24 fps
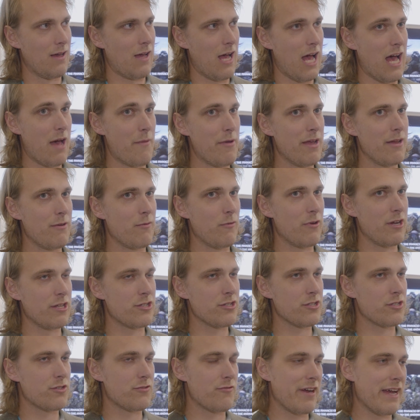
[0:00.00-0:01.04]
I mean, we
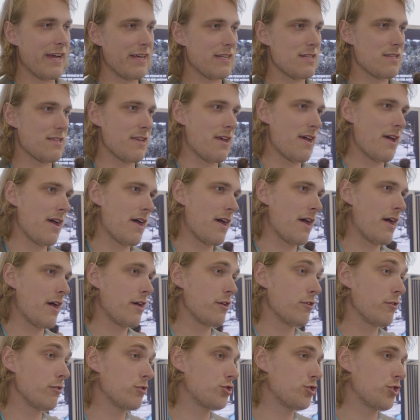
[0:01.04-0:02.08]
just raised a
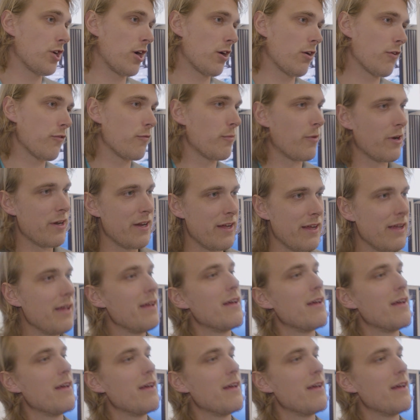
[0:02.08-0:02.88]
huge chunk of money,